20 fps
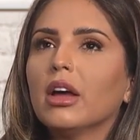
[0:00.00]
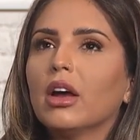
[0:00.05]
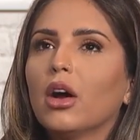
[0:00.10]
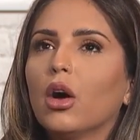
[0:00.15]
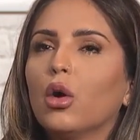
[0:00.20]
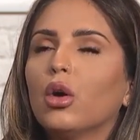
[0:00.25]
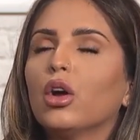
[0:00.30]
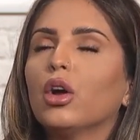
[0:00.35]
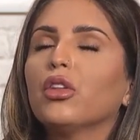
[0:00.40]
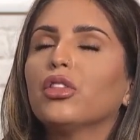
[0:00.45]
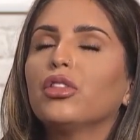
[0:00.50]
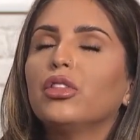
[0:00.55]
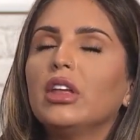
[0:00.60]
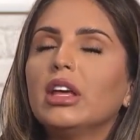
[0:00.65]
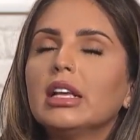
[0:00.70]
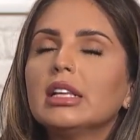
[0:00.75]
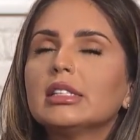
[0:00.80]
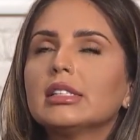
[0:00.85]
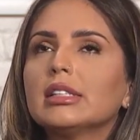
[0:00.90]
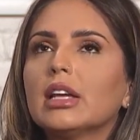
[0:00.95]
Or
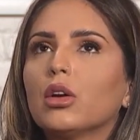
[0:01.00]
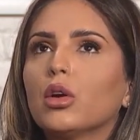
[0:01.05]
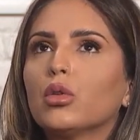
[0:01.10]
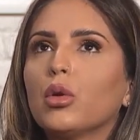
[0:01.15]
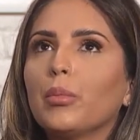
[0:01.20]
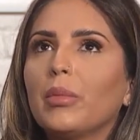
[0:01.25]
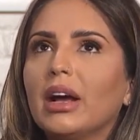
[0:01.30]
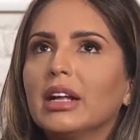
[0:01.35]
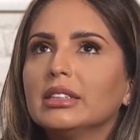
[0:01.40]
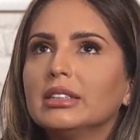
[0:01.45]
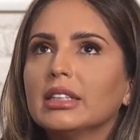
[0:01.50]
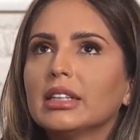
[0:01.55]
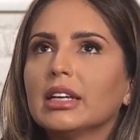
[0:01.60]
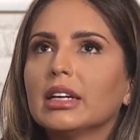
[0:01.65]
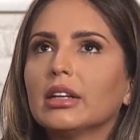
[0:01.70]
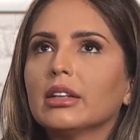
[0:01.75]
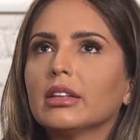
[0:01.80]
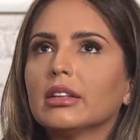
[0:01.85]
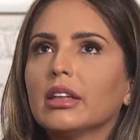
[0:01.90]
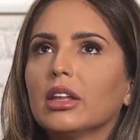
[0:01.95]
things that are romantic
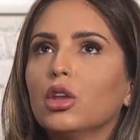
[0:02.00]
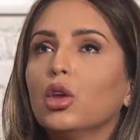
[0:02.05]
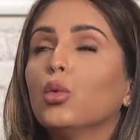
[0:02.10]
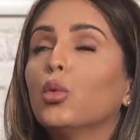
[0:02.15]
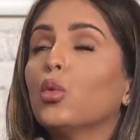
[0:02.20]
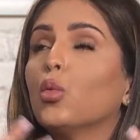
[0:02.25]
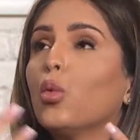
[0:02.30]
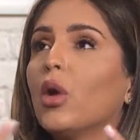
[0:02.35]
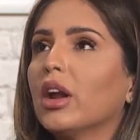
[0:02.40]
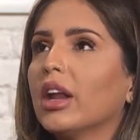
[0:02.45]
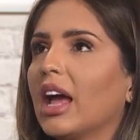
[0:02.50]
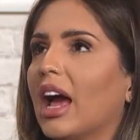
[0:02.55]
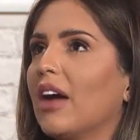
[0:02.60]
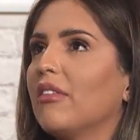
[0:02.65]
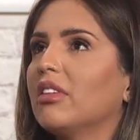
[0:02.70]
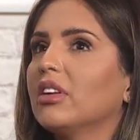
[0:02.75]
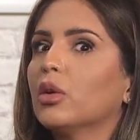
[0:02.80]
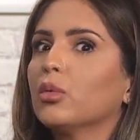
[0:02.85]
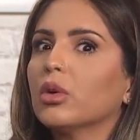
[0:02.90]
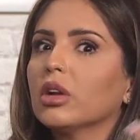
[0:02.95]
and that you would want to have
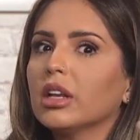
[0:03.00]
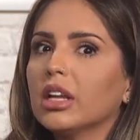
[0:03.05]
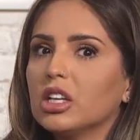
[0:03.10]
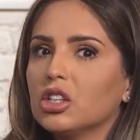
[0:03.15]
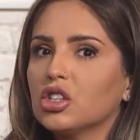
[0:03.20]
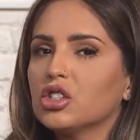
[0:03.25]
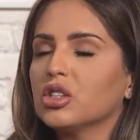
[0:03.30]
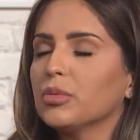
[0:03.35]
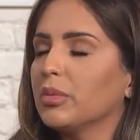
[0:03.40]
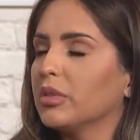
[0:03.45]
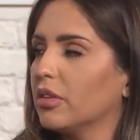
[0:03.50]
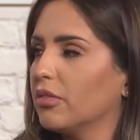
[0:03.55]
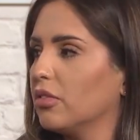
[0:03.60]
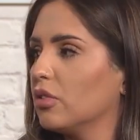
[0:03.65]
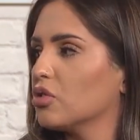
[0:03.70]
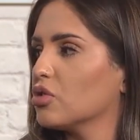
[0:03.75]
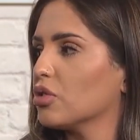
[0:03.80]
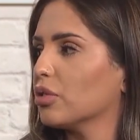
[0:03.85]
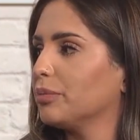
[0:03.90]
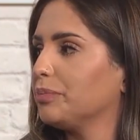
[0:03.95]
in a relationship in the
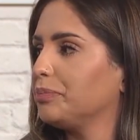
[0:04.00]
future?